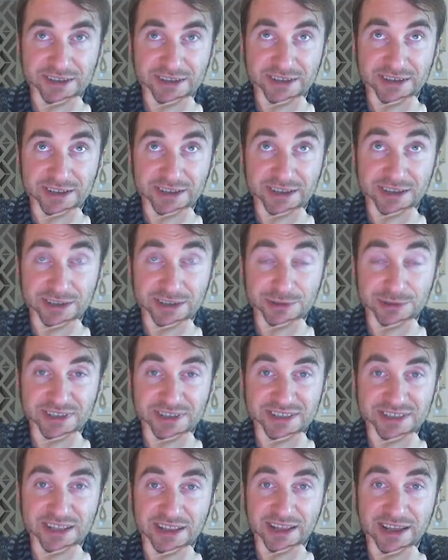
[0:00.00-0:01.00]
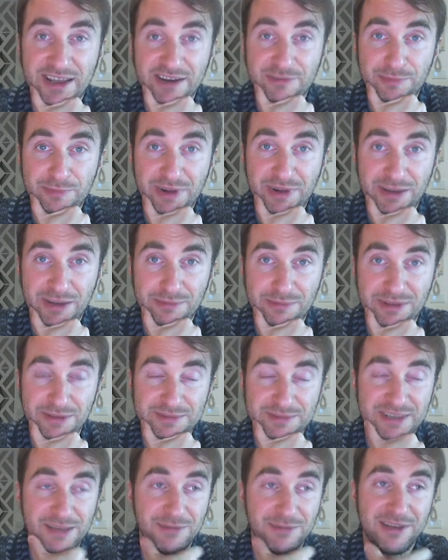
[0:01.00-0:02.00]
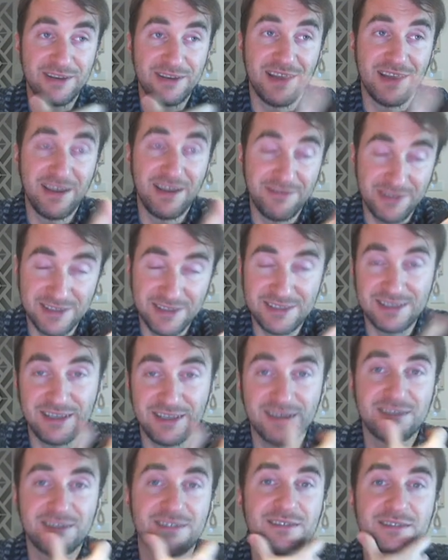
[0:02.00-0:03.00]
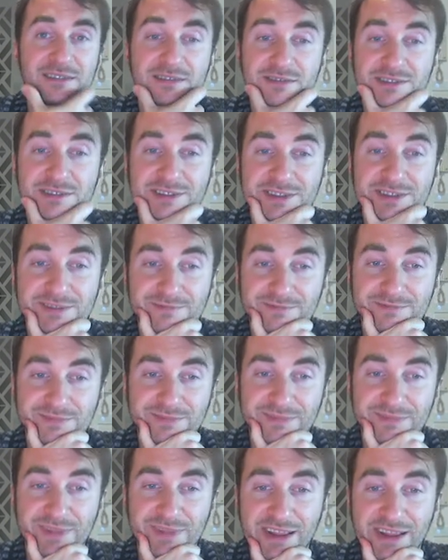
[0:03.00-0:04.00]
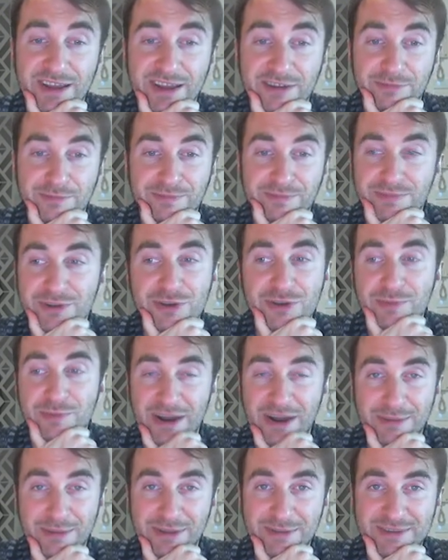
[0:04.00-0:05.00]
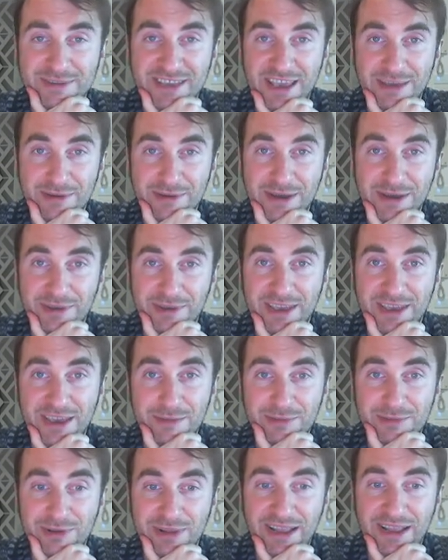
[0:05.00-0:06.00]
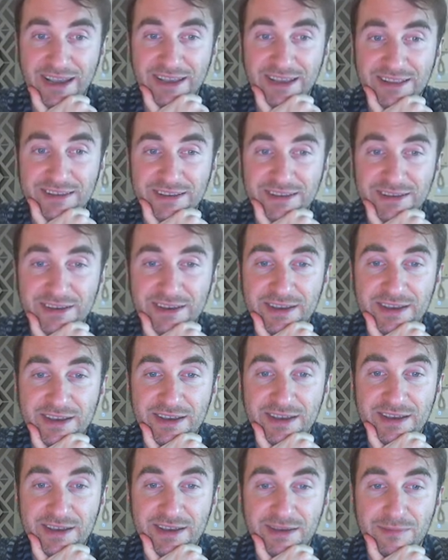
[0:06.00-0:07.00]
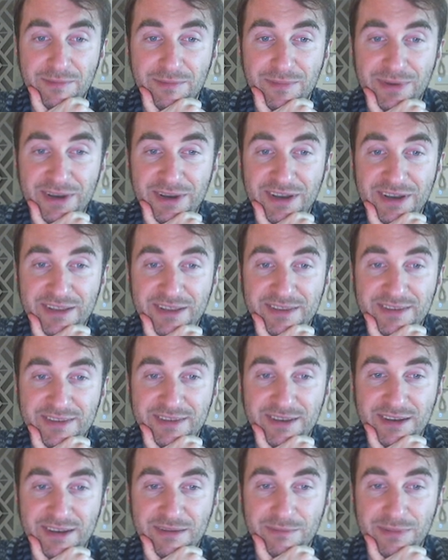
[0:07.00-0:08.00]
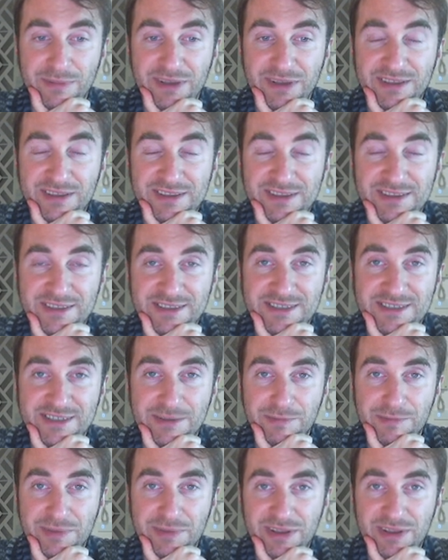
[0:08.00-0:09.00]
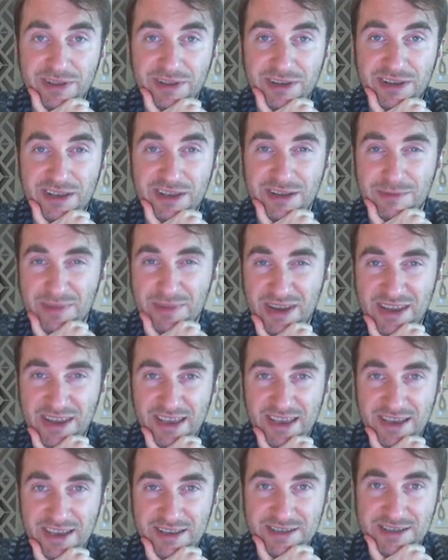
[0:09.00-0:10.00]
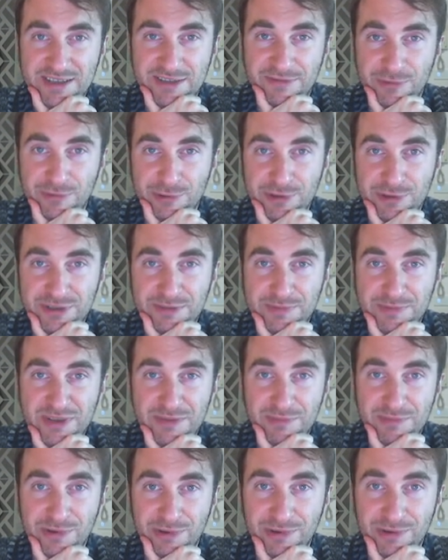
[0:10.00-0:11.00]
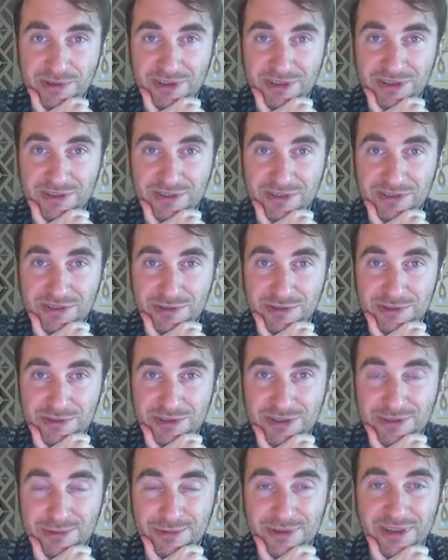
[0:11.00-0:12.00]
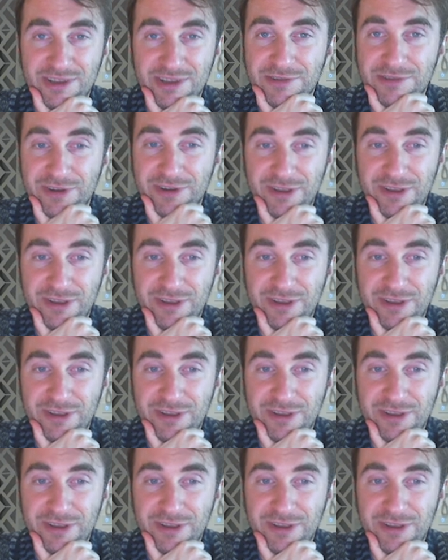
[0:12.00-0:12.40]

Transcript: a lot of problems. I mean, obviously, it's a lot of new problems came to light, but this instability in many cases forced people into a different